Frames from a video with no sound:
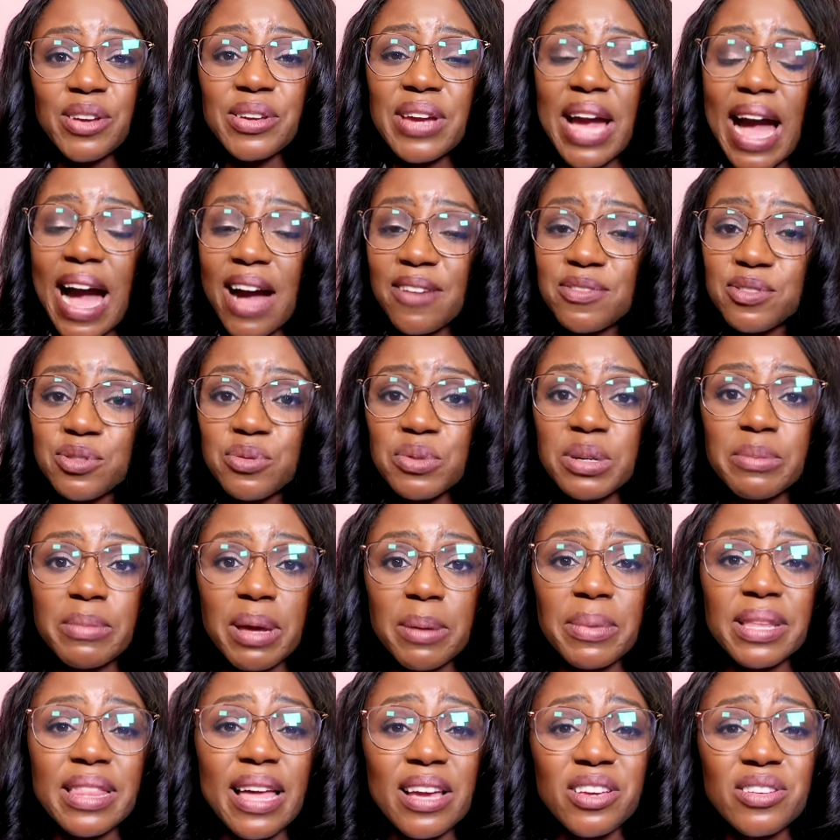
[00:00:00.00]
now, you have to
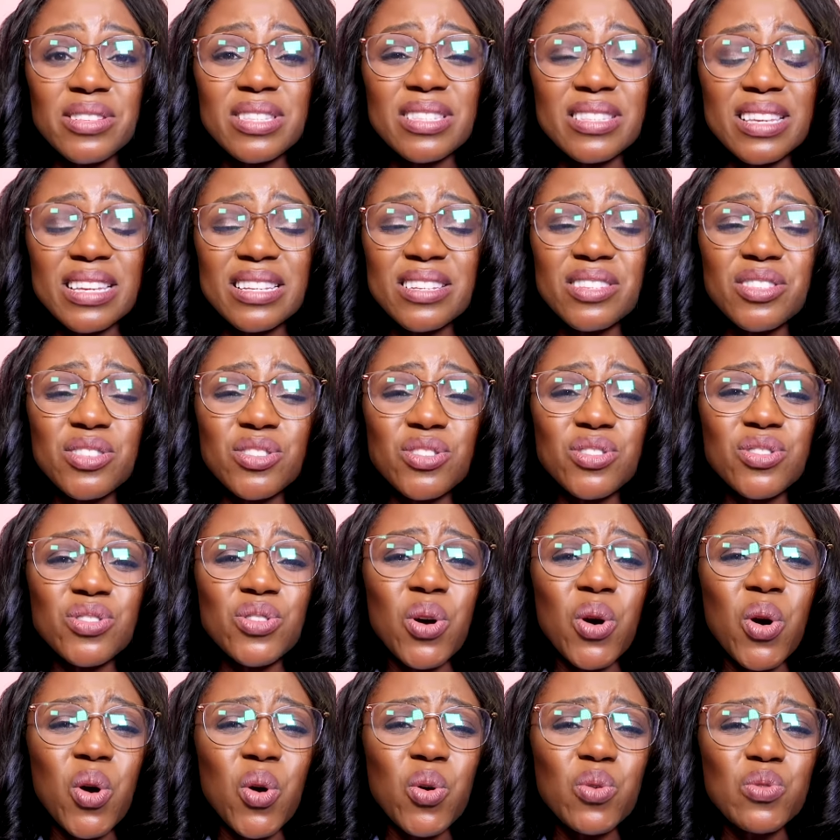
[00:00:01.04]
remember that your skin is
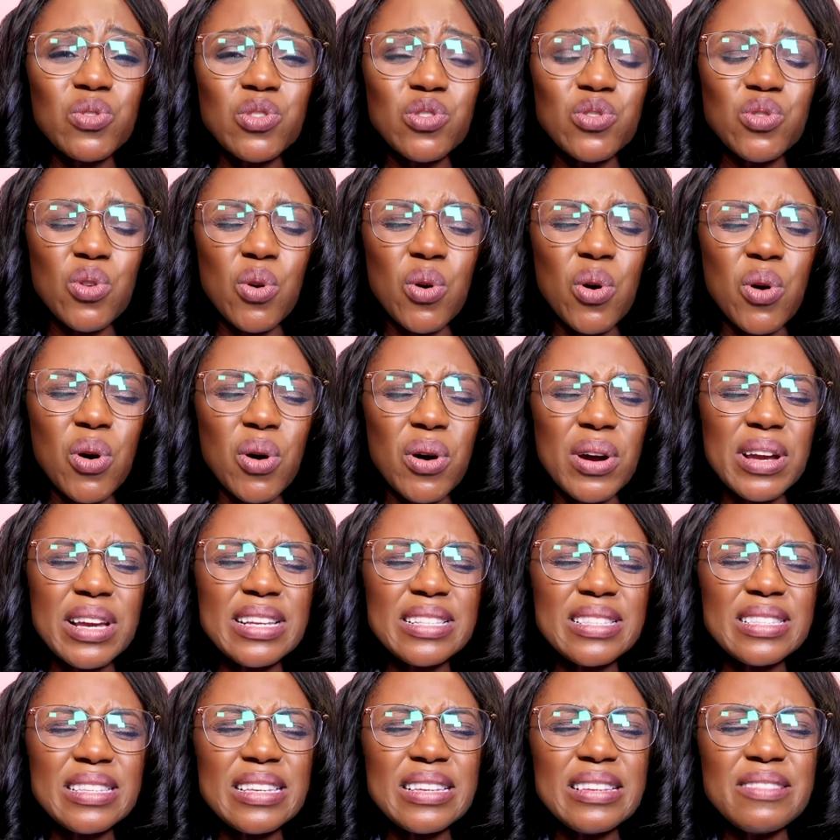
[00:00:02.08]
so sore,
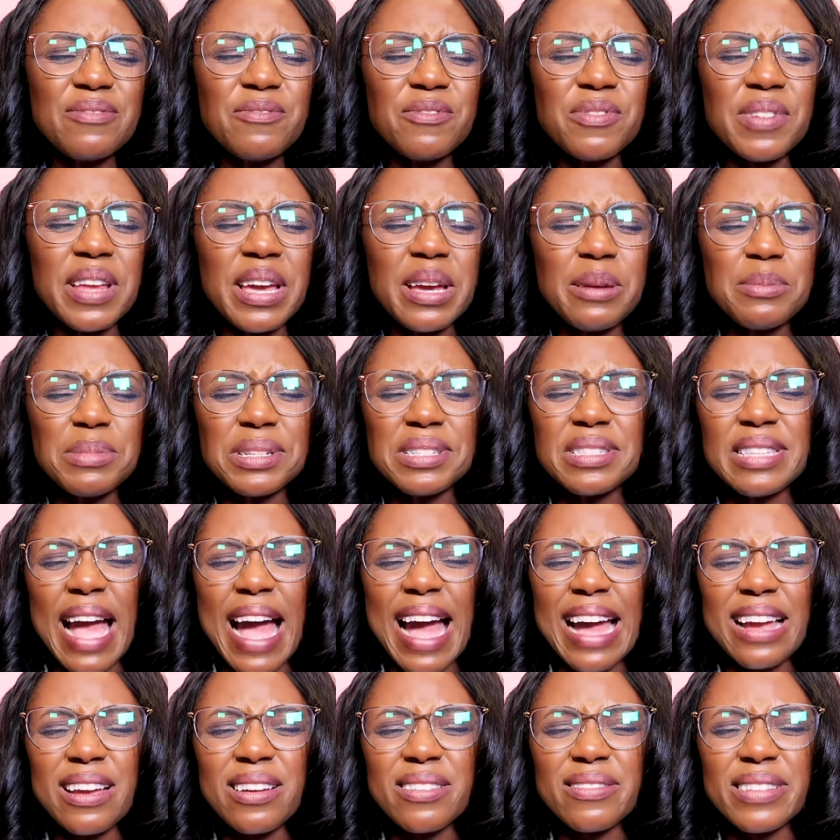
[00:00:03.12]
it's inflamed, it's
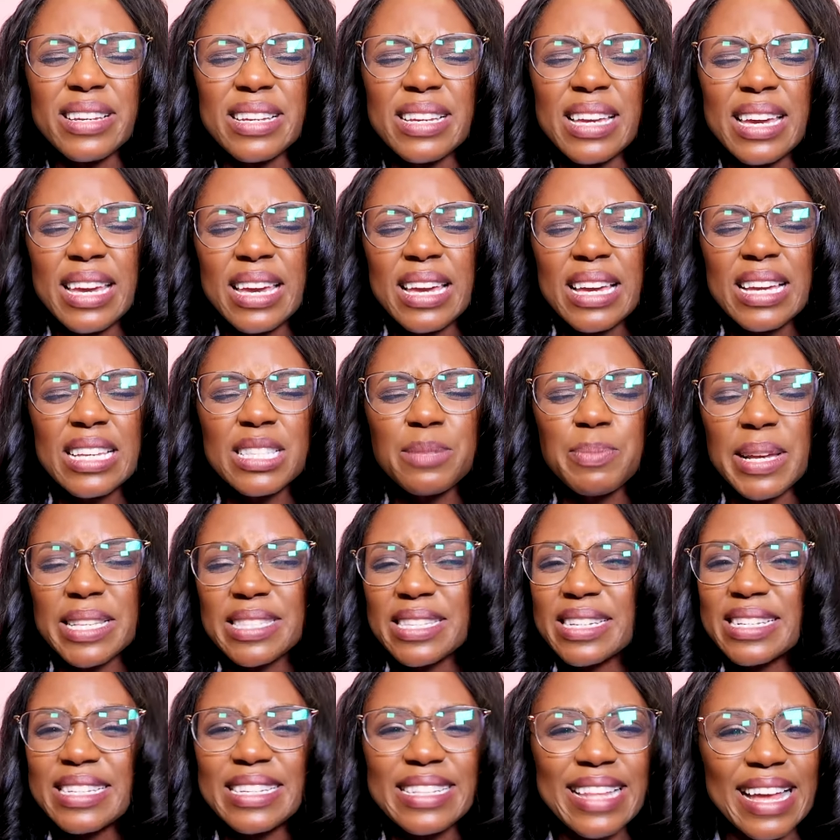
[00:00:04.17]
angry. It's
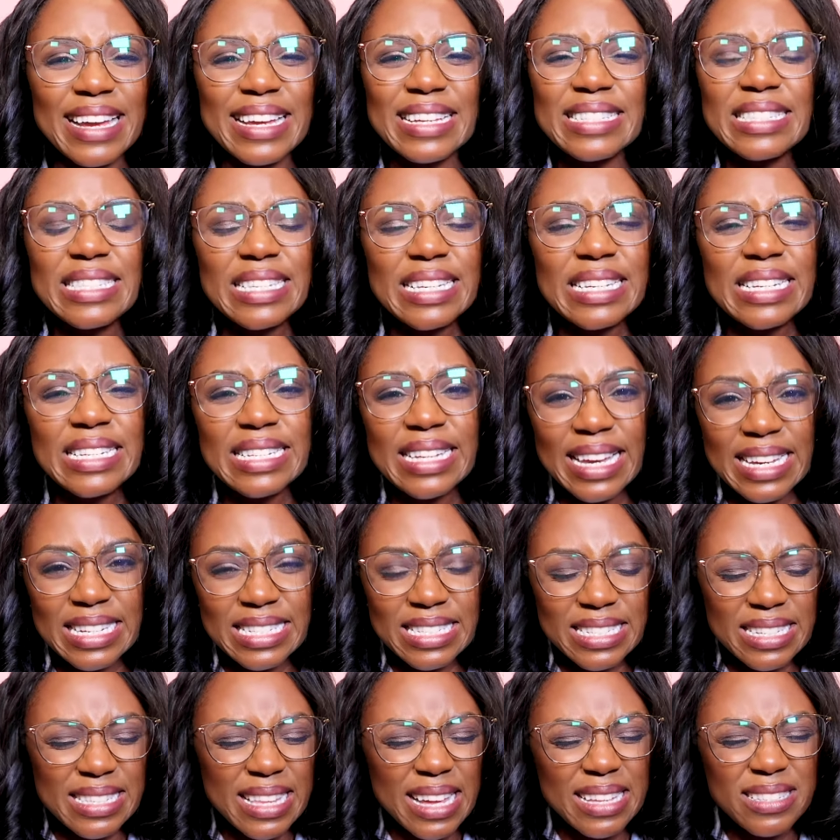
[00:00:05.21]
basically like a
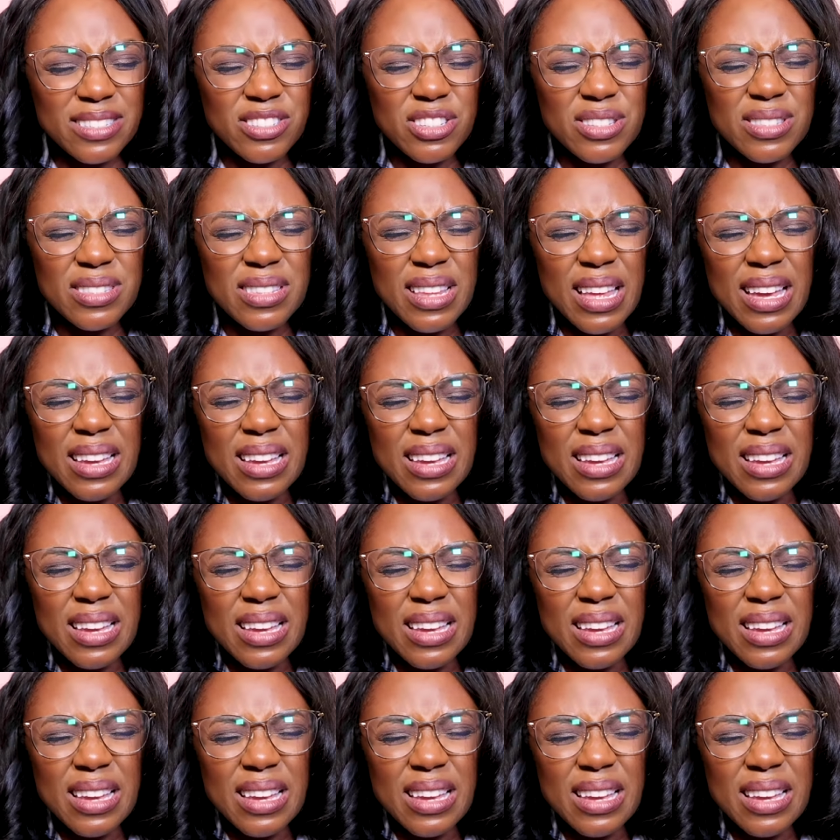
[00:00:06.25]
teenager that's just